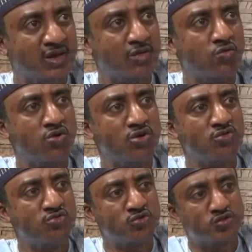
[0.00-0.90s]
go
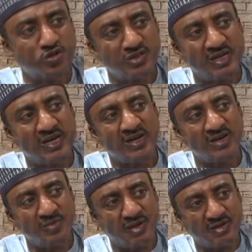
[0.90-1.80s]
into such an
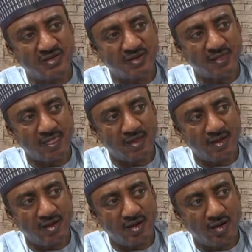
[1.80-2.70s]
agreement
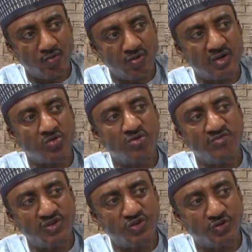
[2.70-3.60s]
with a
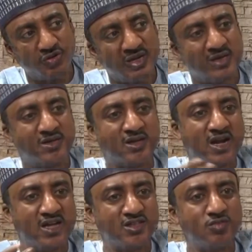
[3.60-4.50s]
conviction that
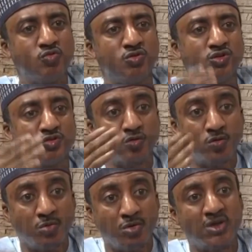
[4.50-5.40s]
crisis will not
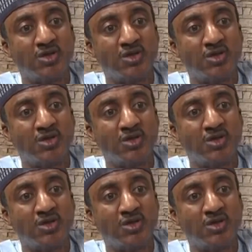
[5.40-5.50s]
snowball